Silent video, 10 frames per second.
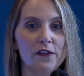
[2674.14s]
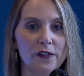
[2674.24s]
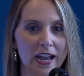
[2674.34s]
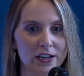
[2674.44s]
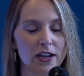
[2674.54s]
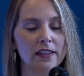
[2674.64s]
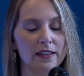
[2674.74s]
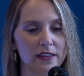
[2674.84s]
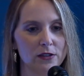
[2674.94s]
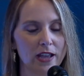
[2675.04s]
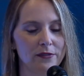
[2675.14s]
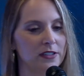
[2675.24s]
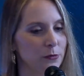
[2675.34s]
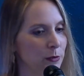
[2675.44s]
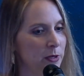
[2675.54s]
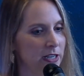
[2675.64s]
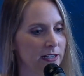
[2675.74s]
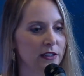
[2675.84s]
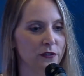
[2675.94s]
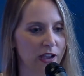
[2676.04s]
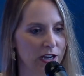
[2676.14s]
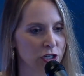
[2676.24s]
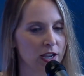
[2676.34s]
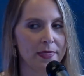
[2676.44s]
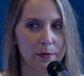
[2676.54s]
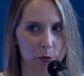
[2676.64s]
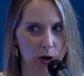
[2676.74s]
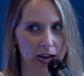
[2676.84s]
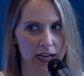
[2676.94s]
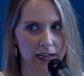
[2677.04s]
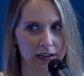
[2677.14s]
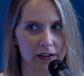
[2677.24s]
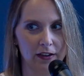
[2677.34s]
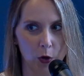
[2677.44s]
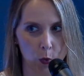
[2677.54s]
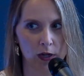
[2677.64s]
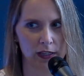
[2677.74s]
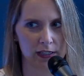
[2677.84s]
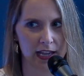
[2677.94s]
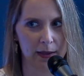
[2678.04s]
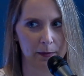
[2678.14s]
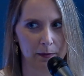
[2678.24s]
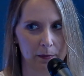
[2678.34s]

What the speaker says: I like that you have to repeat it. The fascia and the brain are one and the same.